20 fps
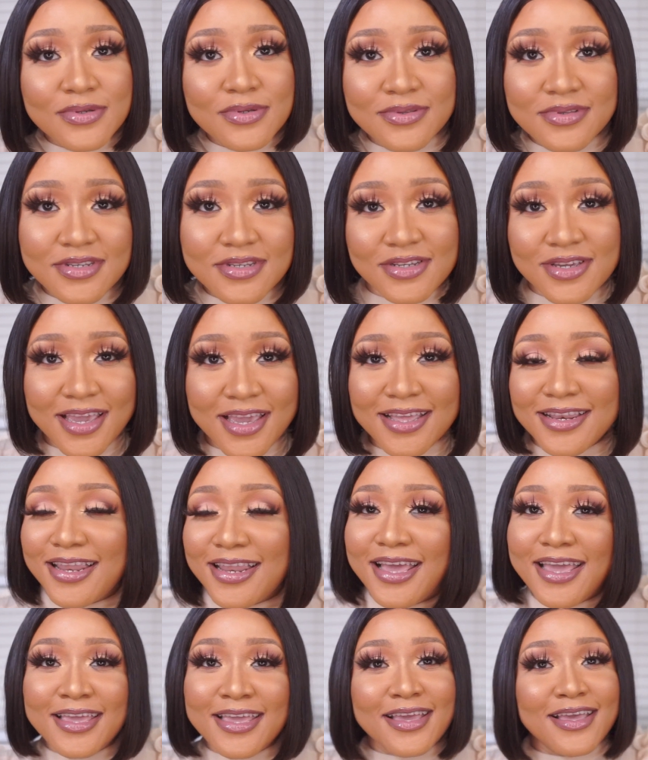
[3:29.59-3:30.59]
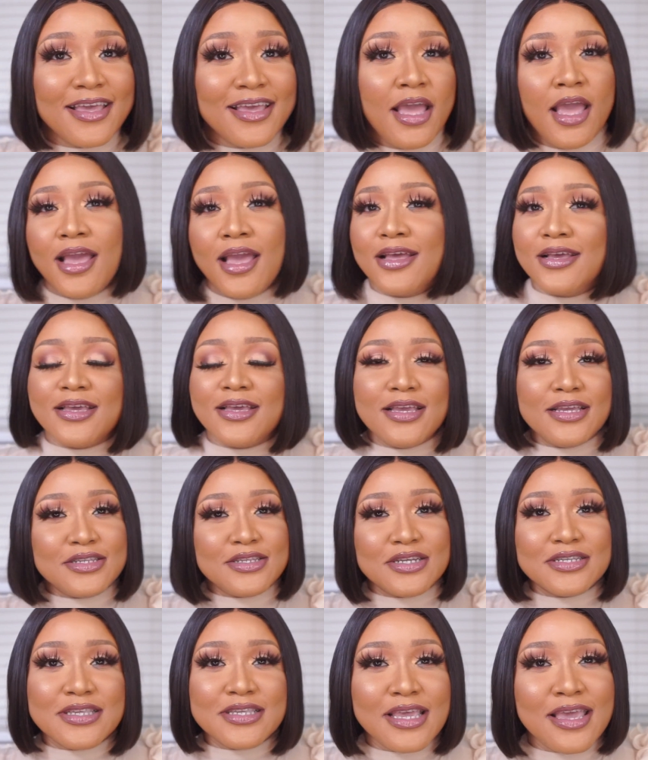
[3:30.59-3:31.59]
Do you get? Like, it
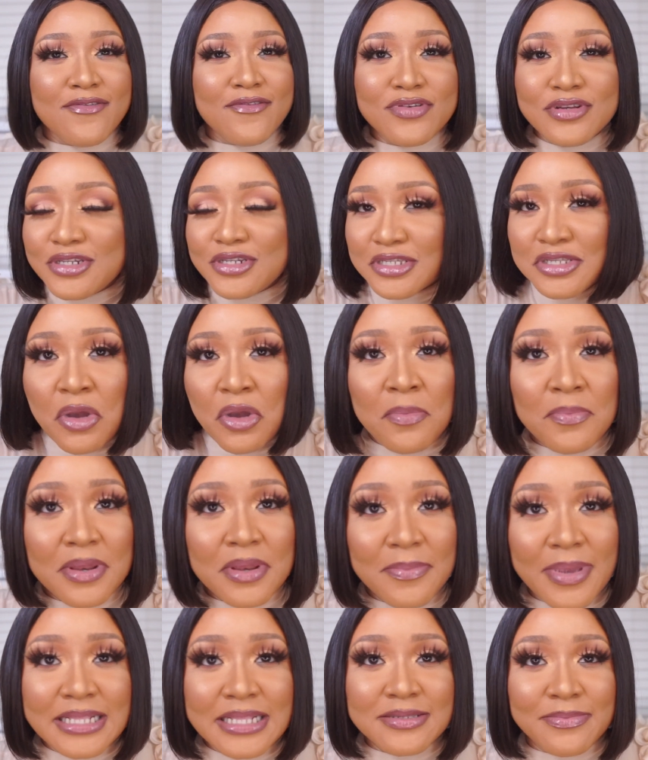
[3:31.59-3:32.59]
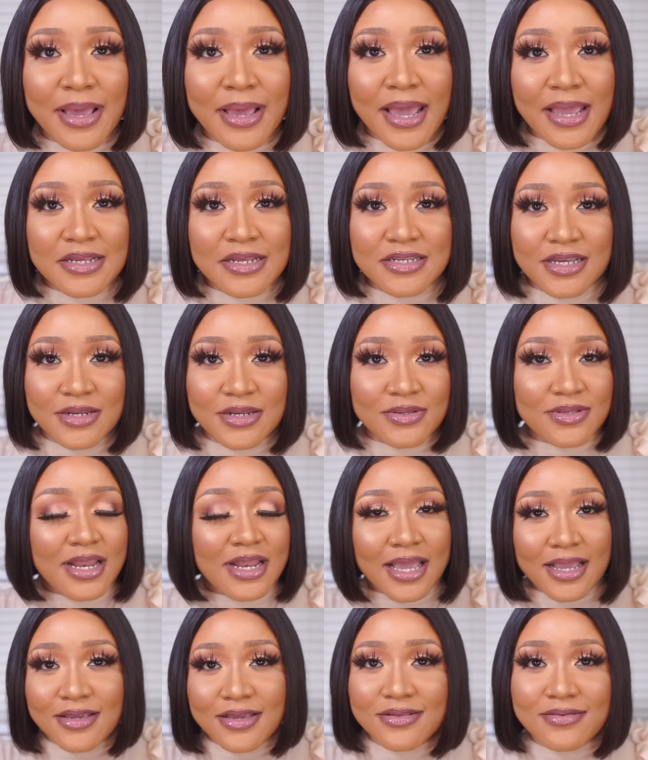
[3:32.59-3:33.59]
even just complements my eyeshadow.
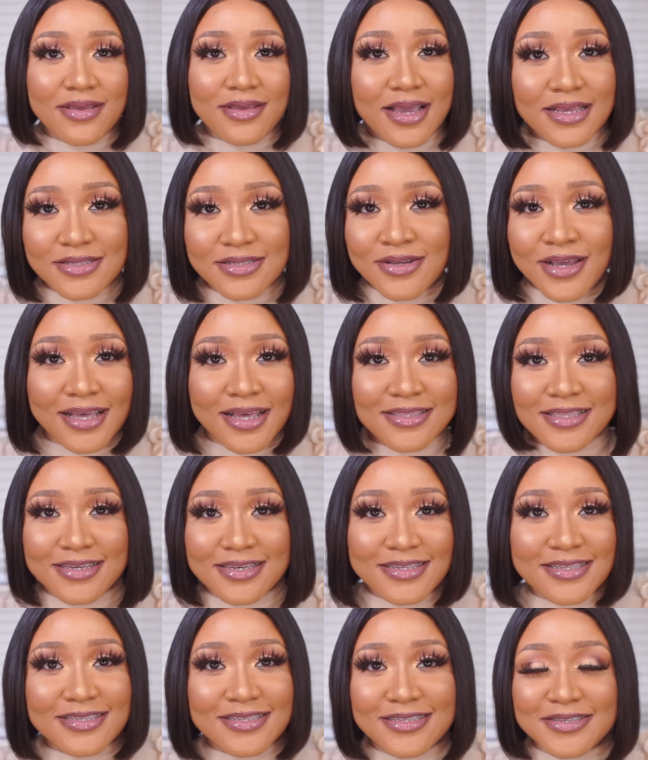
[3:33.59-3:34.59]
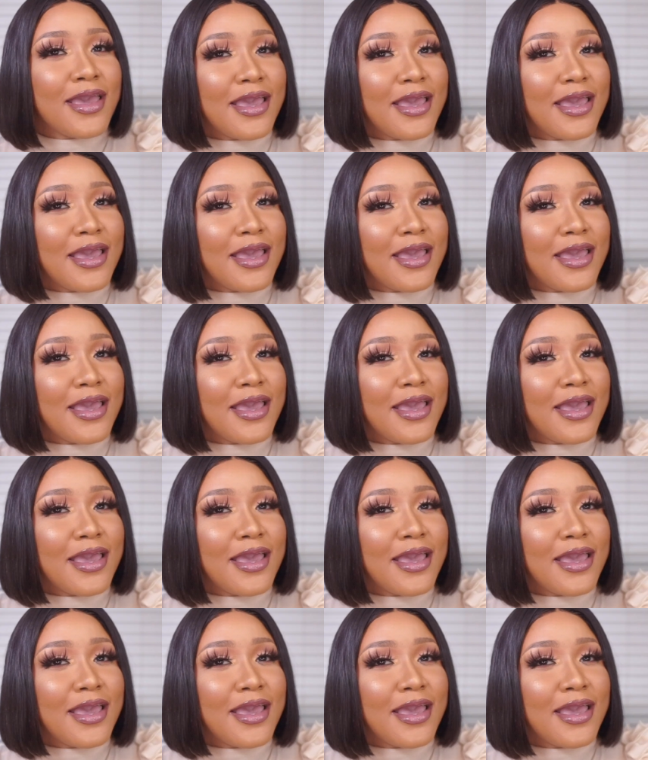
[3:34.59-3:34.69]
Like, guys, look at this.